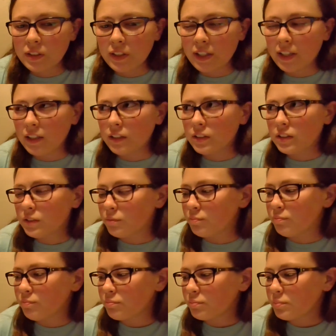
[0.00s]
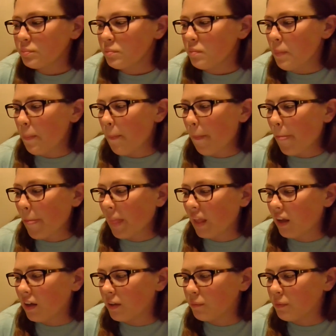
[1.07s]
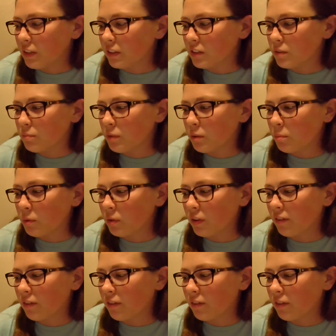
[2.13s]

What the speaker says: the case. There is minimal